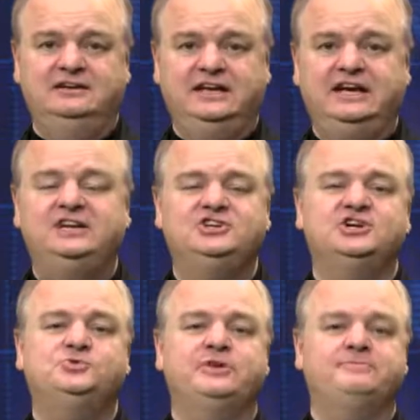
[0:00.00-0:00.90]
get in
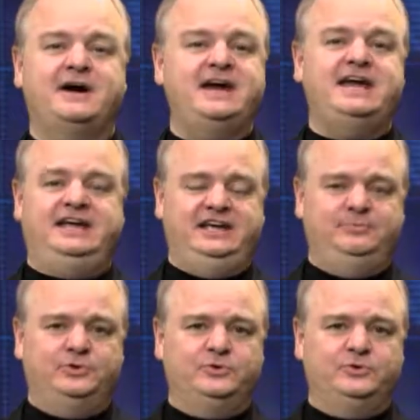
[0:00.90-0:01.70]
touch with my Hebrew